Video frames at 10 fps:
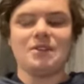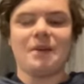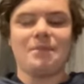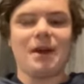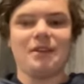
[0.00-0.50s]

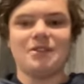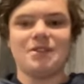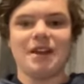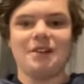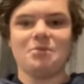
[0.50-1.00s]
like back in the
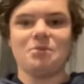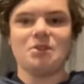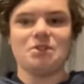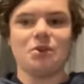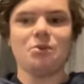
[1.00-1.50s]
day, were
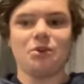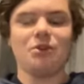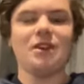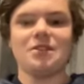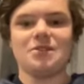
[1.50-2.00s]
so good
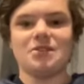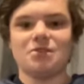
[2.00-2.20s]
against the